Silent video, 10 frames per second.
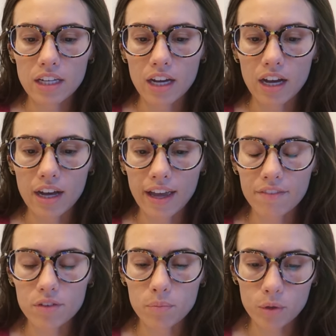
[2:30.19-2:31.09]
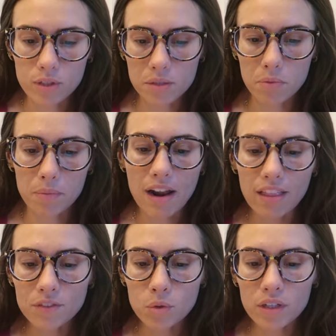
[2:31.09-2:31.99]
I have a Botox appointment at
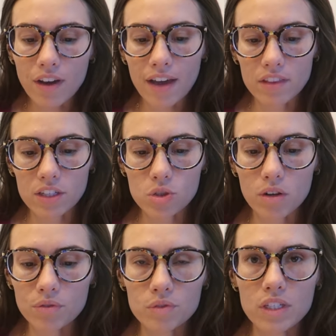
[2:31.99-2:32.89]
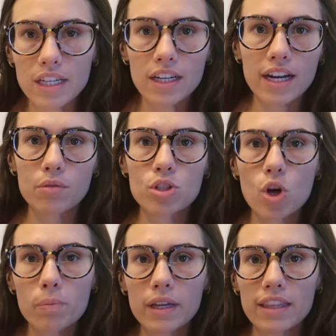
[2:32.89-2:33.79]
11:25 and then 12:15, and I was
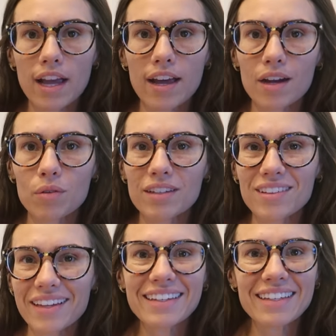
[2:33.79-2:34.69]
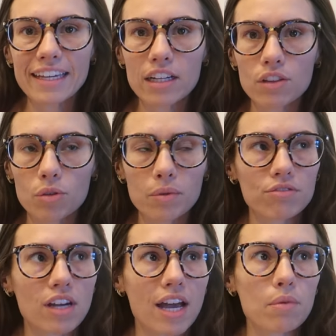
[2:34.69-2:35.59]
hoping that I would like get a little bit
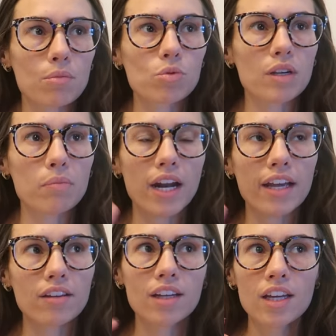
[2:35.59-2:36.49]
of time in between, but I